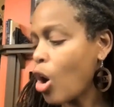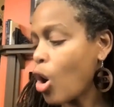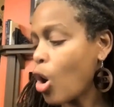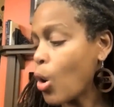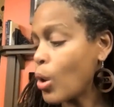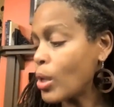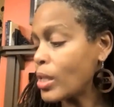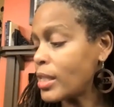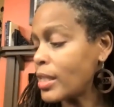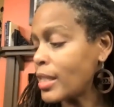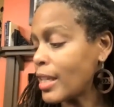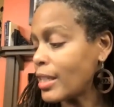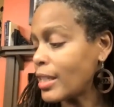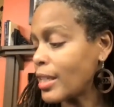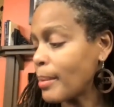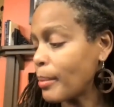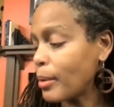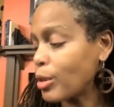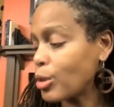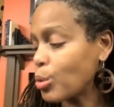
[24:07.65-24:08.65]
On
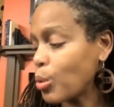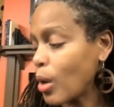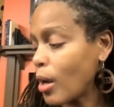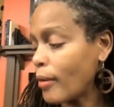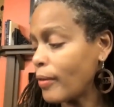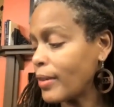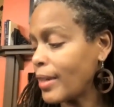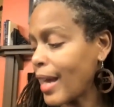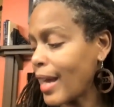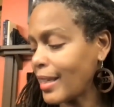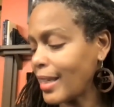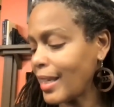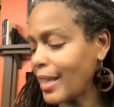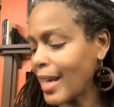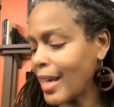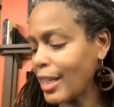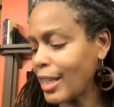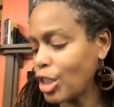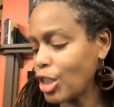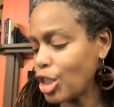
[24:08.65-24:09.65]
September 12,
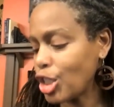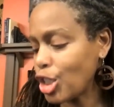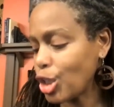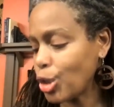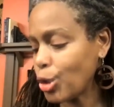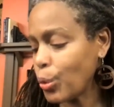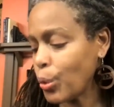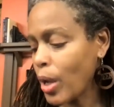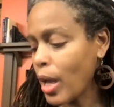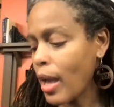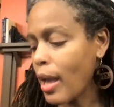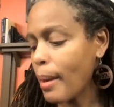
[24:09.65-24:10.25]
1992,